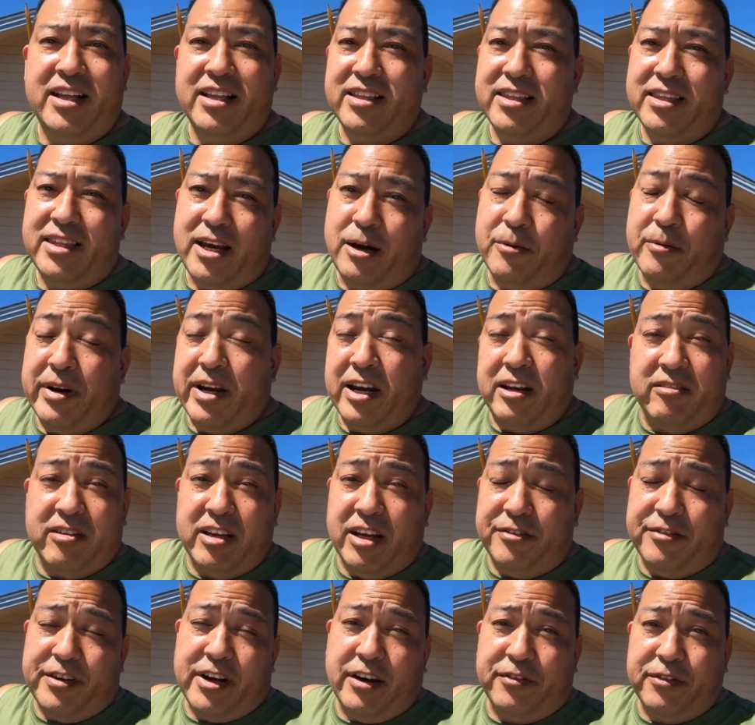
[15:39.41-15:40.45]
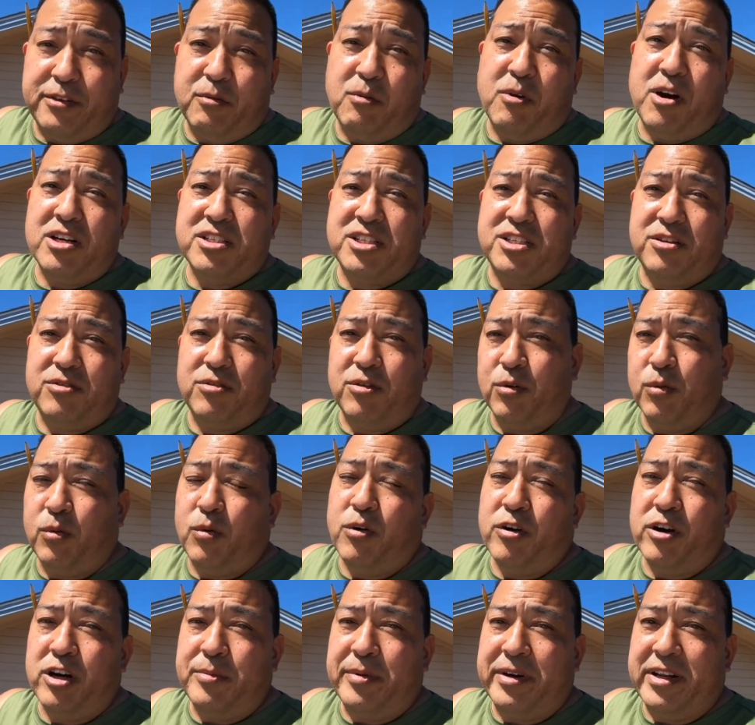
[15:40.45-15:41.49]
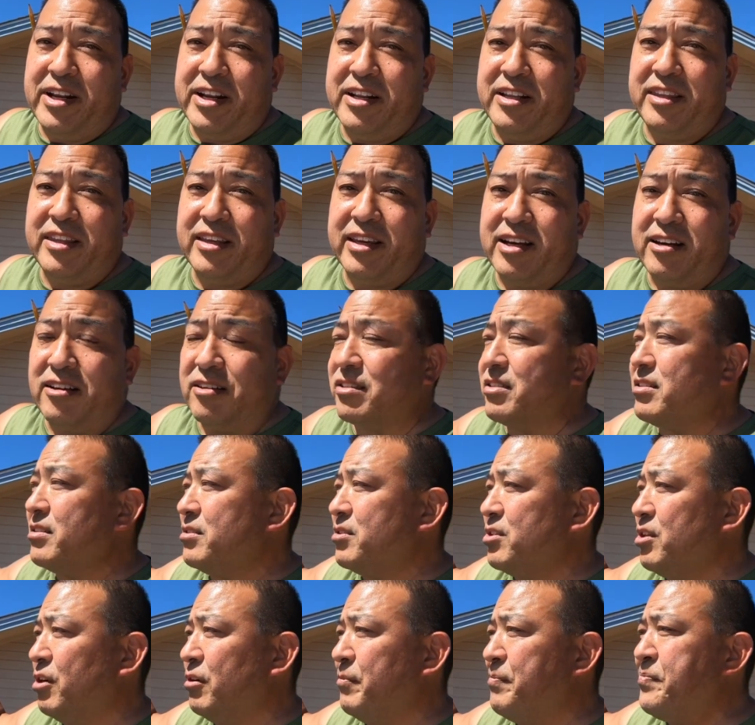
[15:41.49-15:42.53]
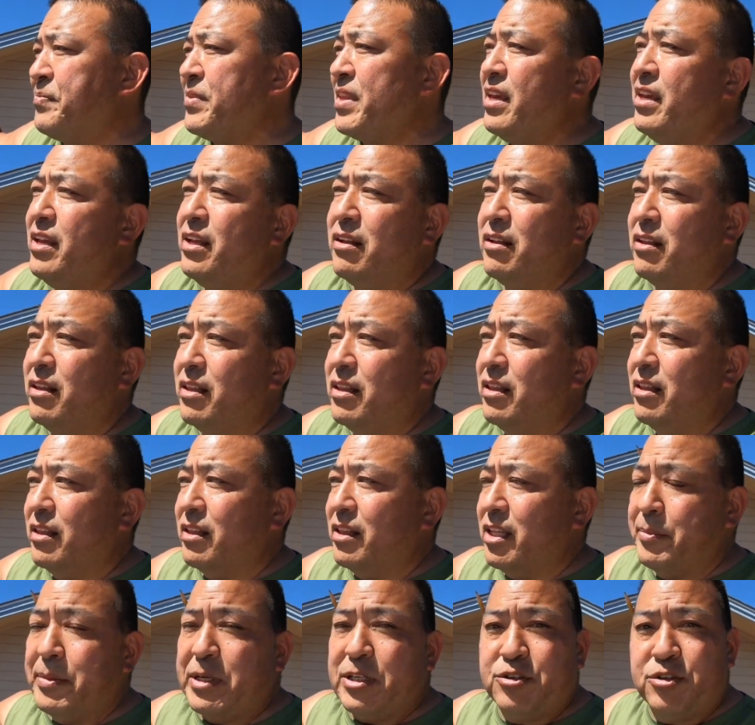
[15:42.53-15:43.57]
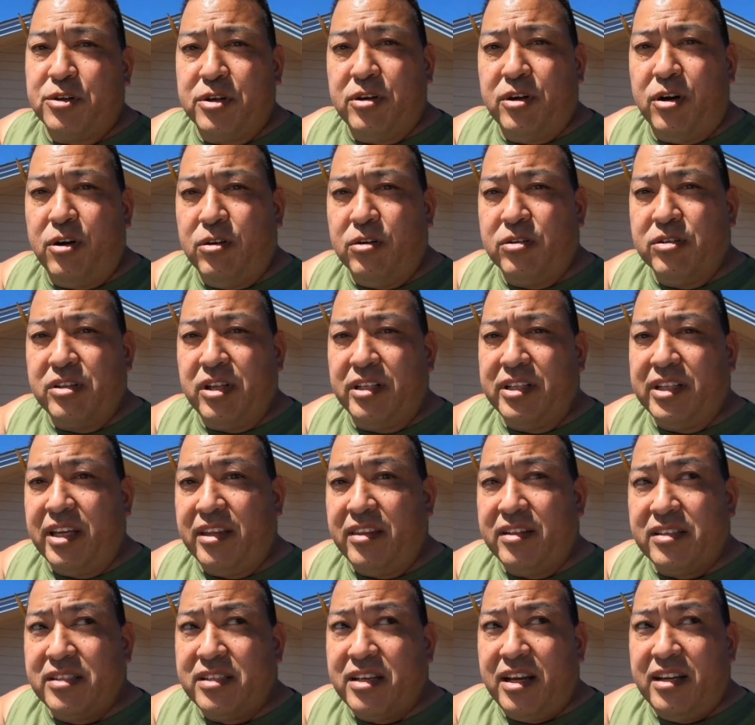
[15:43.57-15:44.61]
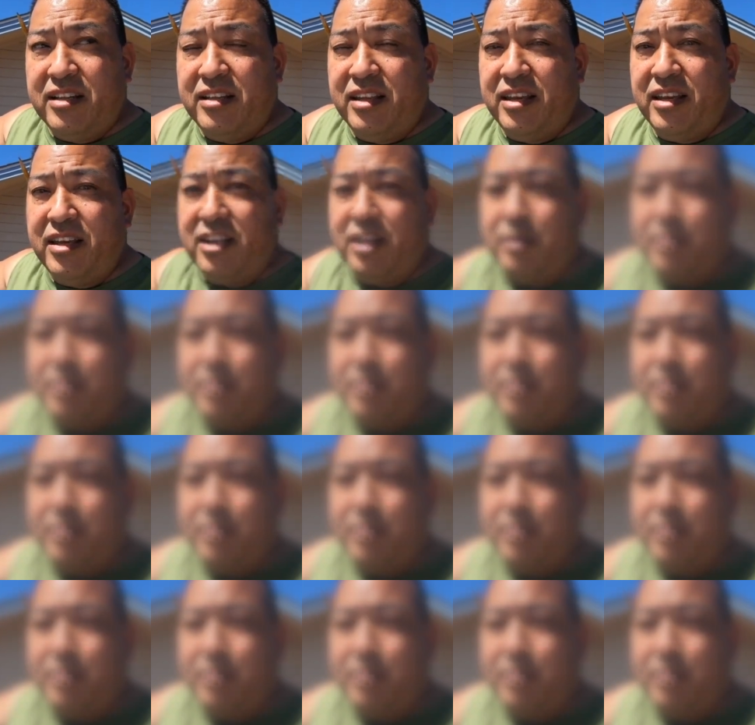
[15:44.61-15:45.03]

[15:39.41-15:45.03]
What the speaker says: That way I don't ever have to wash it or worry about anything else. So let me drill holes on the other side and I'll